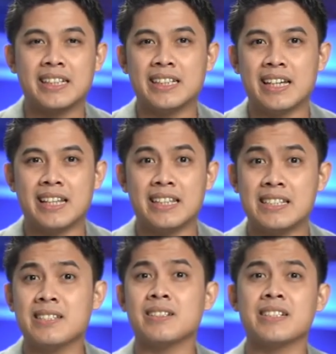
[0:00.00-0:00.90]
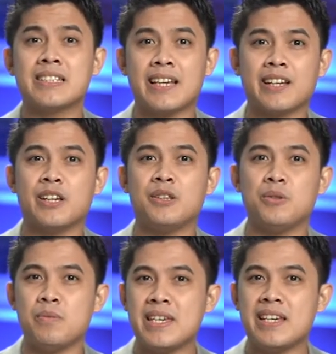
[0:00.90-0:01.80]
Yan, this is our second
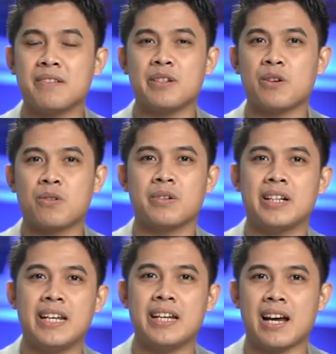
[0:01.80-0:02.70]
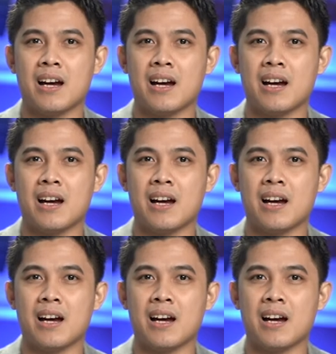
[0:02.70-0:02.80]
week recording